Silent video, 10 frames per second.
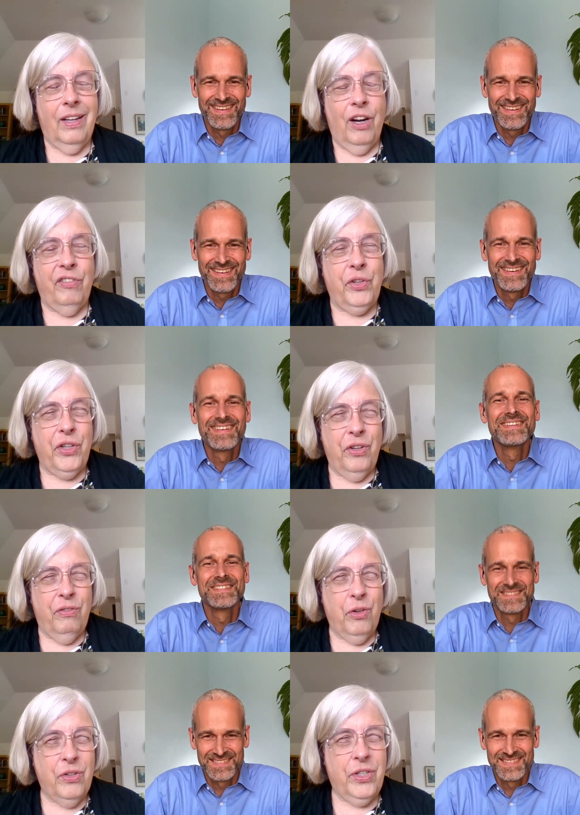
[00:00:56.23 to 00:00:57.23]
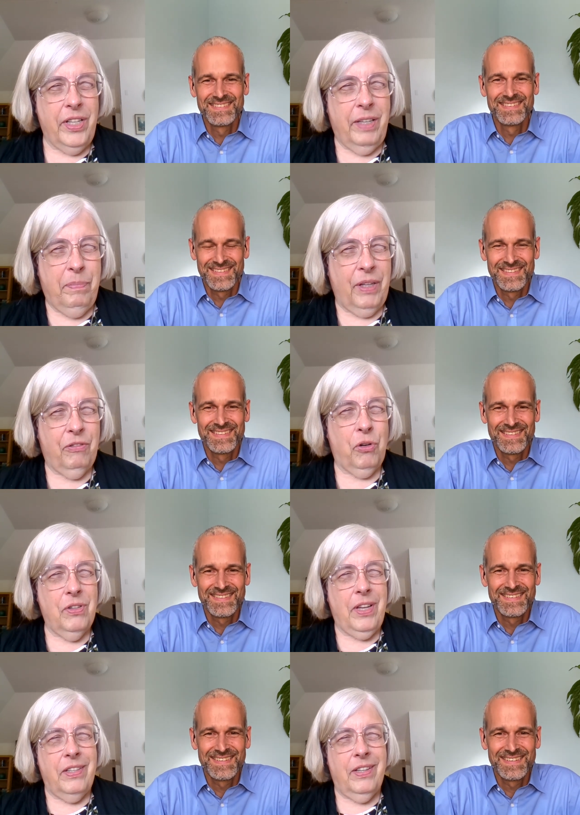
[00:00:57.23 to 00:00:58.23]
Speaker 1: at Harvard University, but
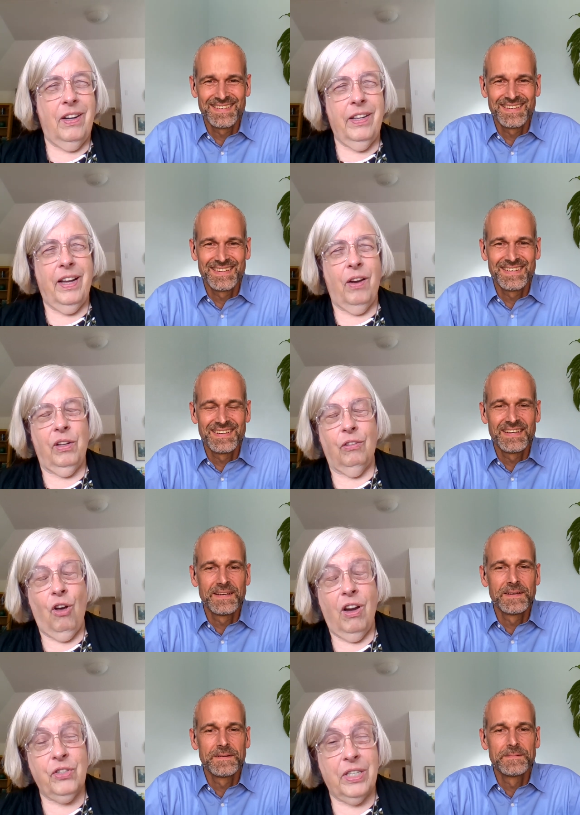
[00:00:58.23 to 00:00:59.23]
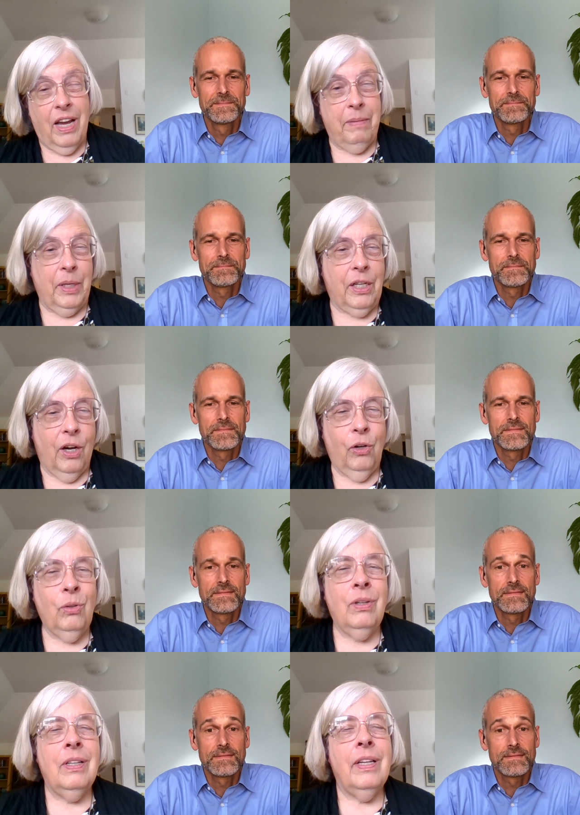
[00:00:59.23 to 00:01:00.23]
of course, I started out a long time
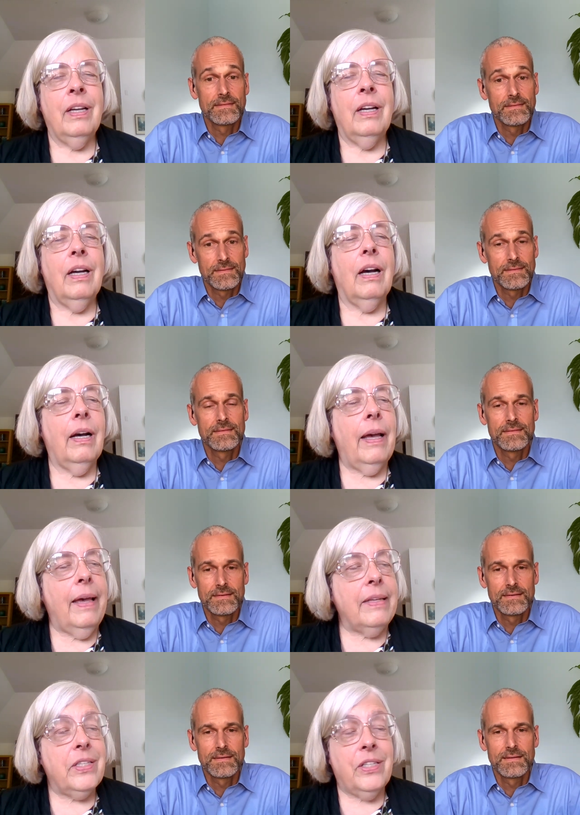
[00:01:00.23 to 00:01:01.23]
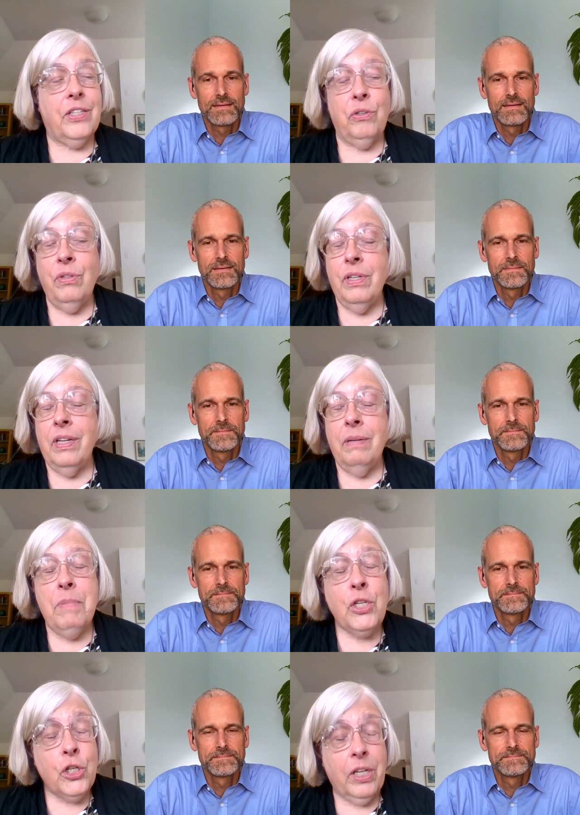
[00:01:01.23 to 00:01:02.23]
ago uh, as a student
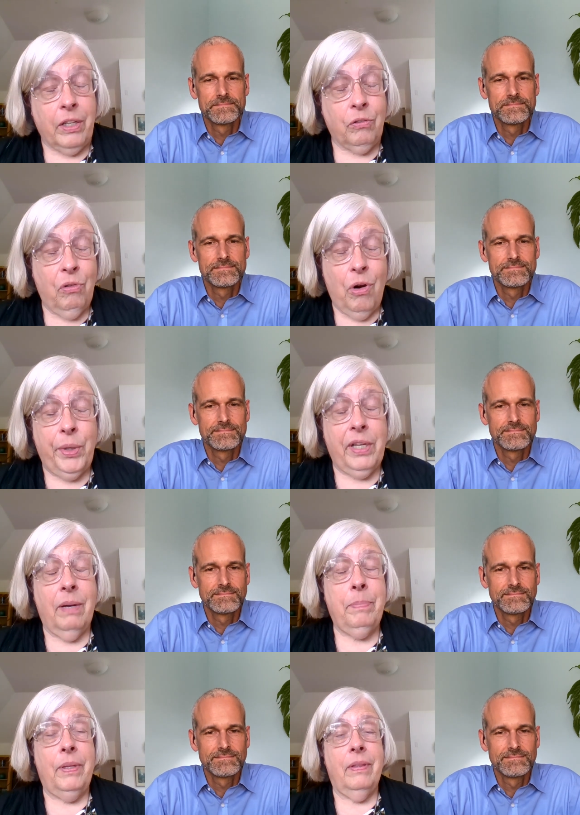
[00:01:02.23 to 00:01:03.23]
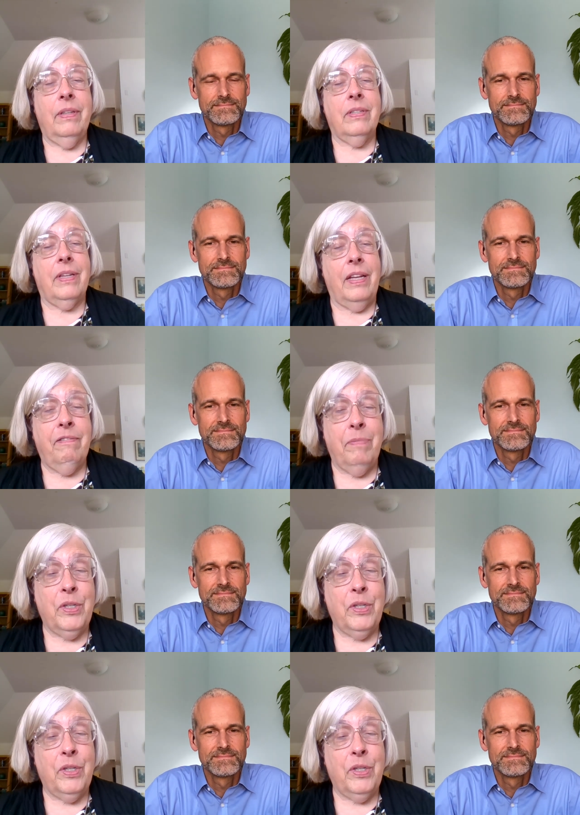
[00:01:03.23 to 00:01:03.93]
in Michigan, growing up in the state